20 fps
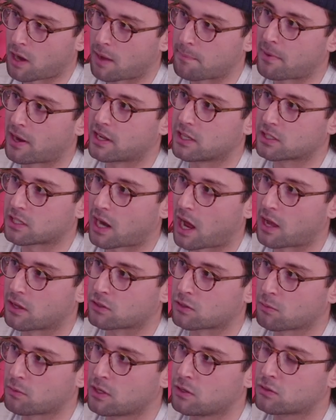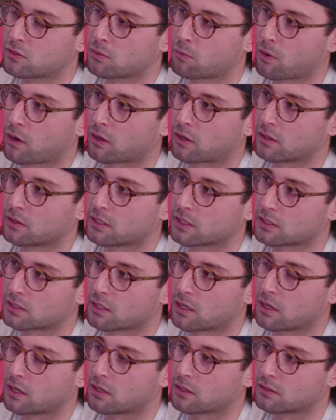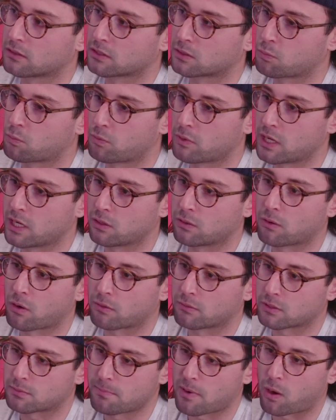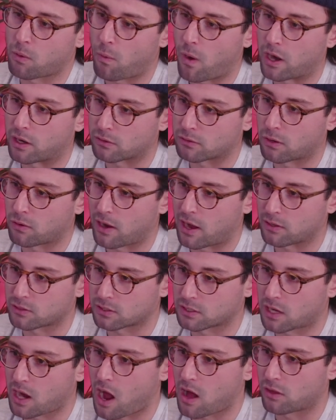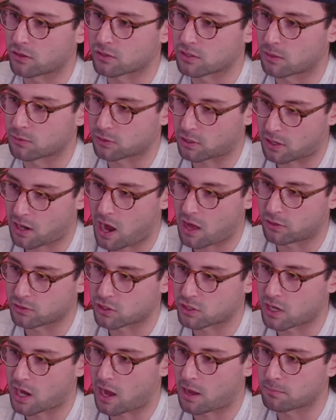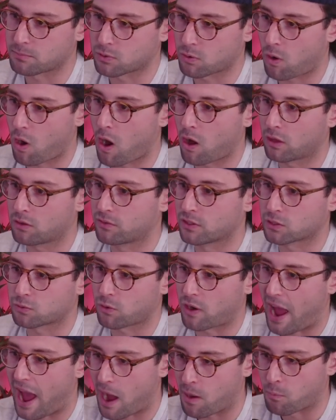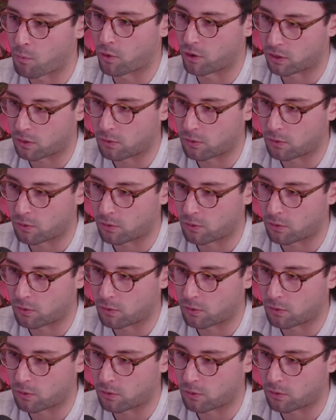my buddies and I, so we used to work in this marijuana grow house in college. That was our college job. So all of us were at